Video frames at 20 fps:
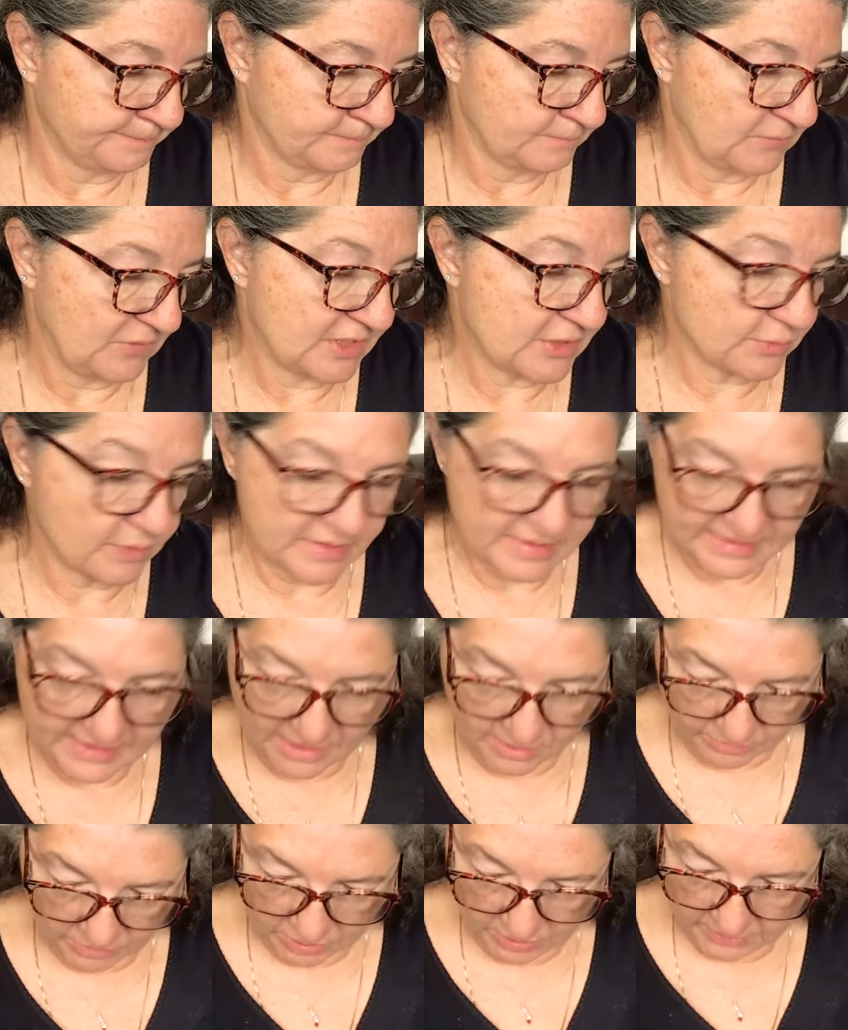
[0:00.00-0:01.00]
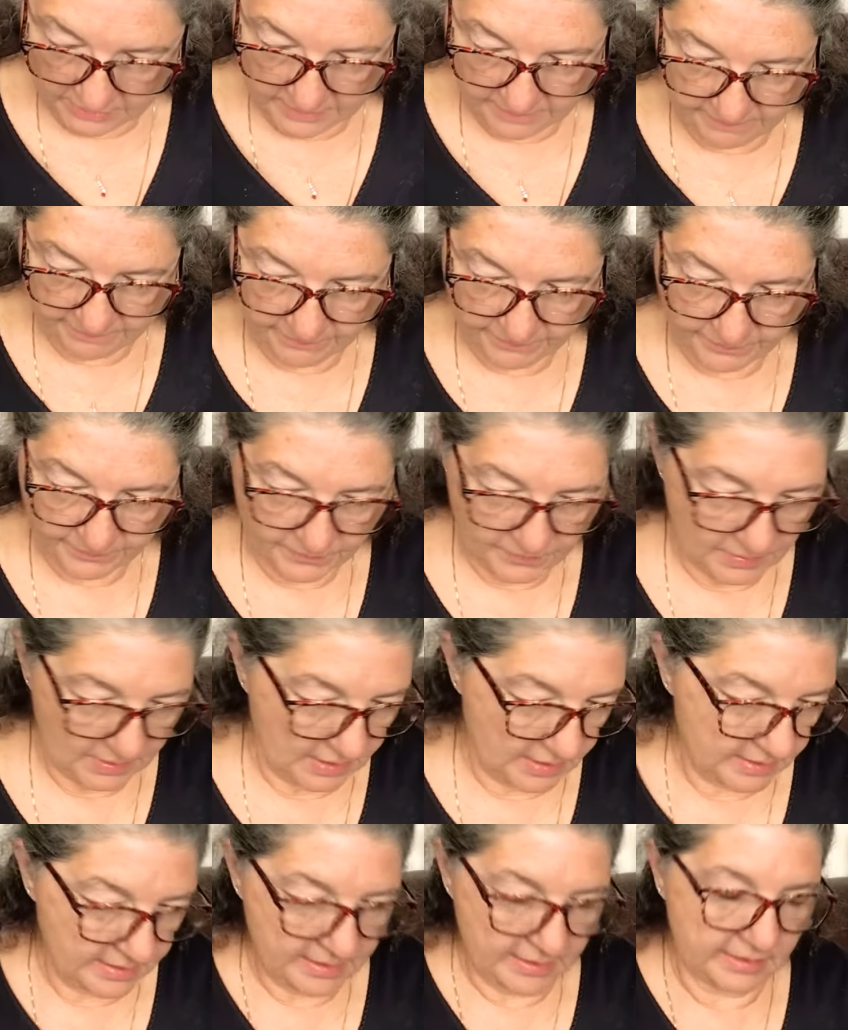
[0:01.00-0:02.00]
This one is emerald,
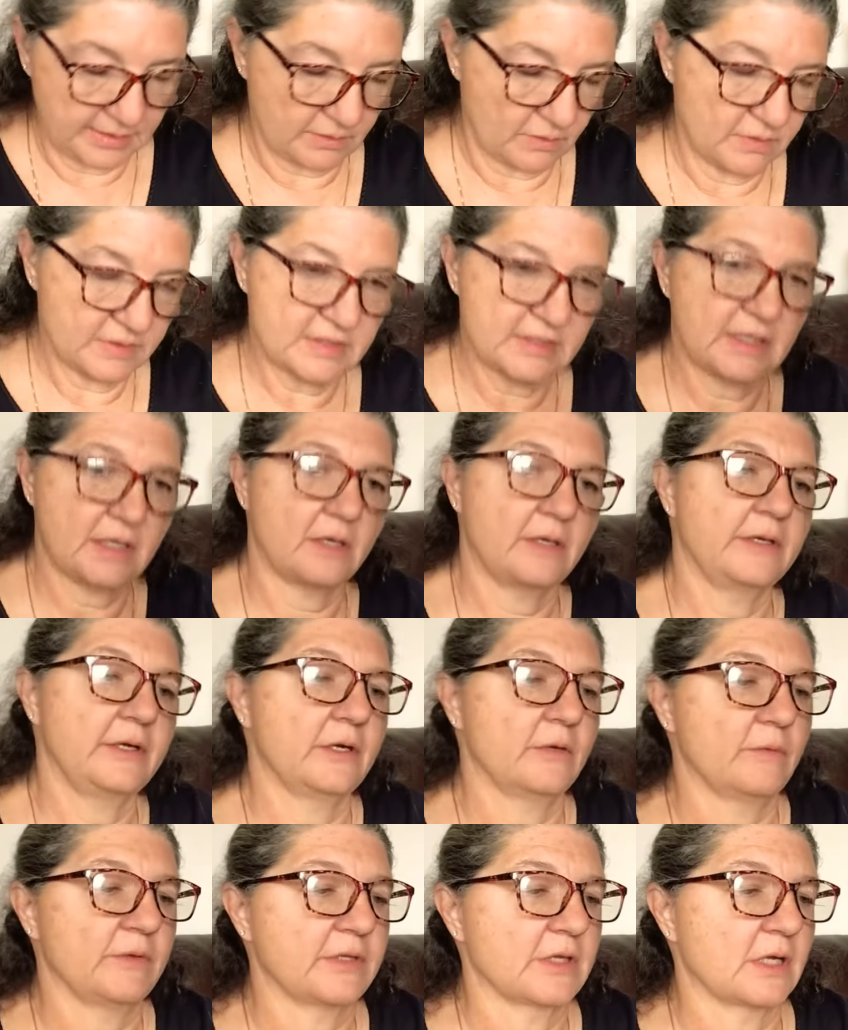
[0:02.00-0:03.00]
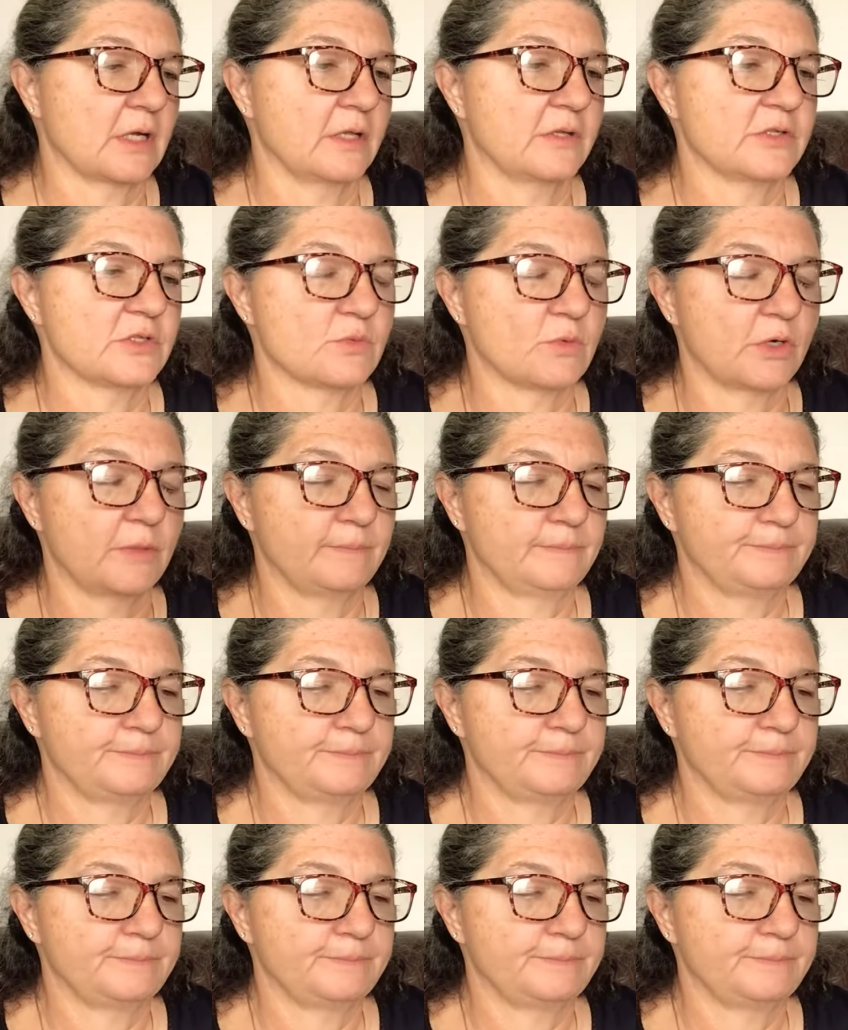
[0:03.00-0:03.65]
and oh, it said on here what the colors were.